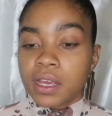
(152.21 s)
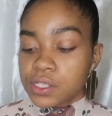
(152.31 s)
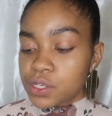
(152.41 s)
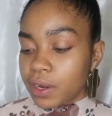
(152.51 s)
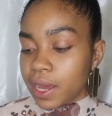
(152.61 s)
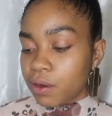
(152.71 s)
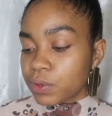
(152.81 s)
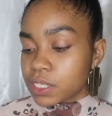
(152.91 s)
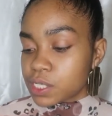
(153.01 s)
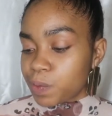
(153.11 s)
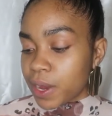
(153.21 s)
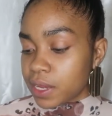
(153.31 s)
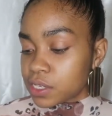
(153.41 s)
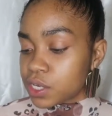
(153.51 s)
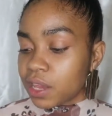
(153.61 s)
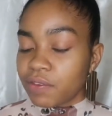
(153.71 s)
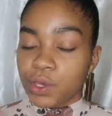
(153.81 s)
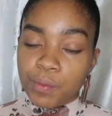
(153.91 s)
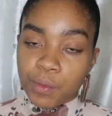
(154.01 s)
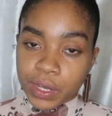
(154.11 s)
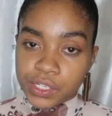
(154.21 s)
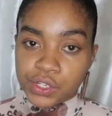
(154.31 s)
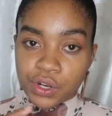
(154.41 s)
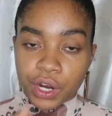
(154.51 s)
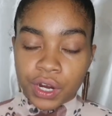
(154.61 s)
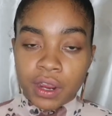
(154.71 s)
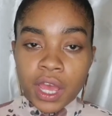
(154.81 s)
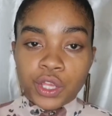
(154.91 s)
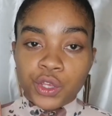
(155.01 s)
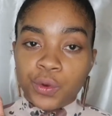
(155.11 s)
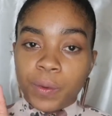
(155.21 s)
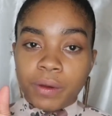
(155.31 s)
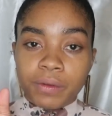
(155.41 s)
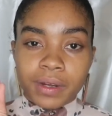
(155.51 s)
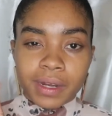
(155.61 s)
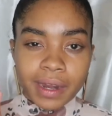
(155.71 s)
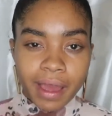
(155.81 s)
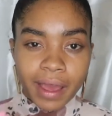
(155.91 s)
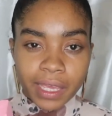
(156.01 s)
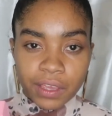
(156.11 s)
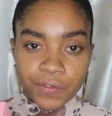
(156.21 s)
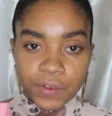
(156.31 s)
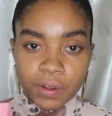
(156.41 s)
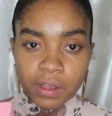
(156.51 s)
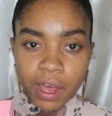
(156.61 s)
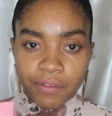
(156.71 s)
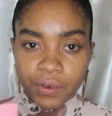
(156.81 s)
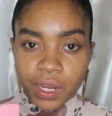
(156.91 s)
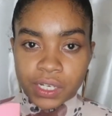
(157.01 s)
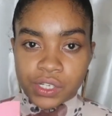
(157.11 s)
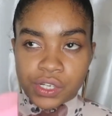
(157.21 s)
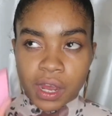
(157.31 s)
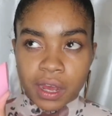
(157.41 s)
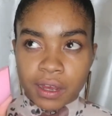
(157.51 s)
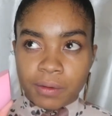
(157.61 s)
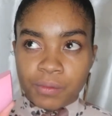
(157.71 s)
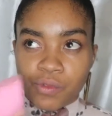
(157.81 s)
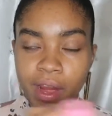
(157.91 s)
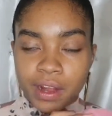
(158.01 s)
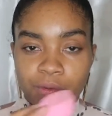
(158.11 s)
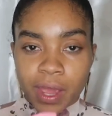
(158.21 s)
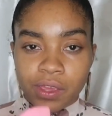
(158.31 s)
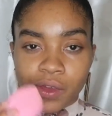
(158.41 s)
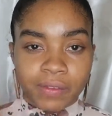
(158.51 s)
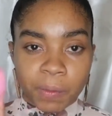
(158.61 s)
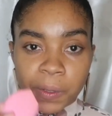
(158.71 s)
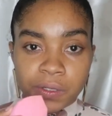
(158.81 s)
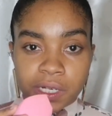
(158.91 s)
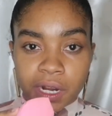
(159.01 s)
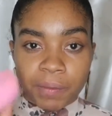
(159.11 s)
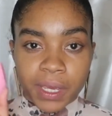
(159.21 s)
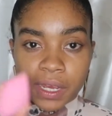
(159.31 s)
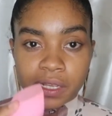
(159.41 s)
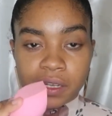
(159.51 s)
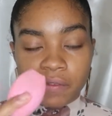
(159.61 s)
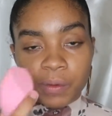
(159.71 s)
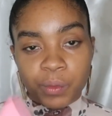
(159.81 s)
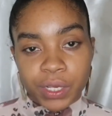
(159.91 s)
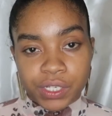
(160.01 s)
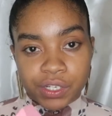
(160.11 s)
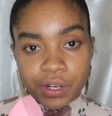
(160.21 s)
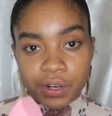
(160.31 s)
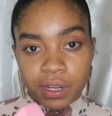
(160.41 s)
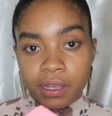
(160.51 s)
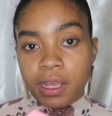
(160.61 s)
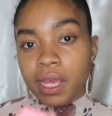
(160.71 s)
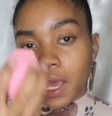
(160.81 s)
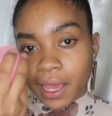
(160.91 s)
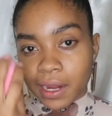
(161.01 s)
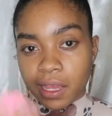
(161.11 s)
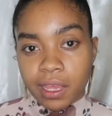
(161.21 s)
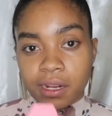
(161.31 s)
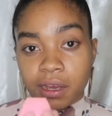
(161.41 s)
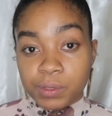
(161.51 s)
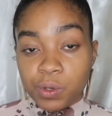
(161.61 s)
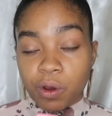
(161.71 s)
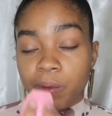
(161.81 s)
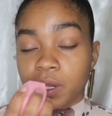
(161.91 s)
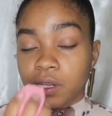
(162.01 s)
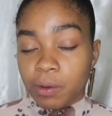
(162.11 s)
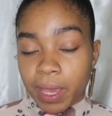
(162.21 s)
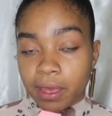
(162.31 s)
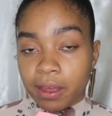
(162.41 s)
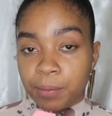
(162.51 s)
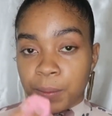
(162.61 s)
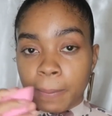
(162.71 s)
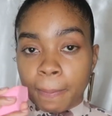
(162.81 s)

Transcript: So now with the sponge, giving you moisture, you will not get full coverage um, right away. You have to build it up because of the moisture and it absorbing your makeup.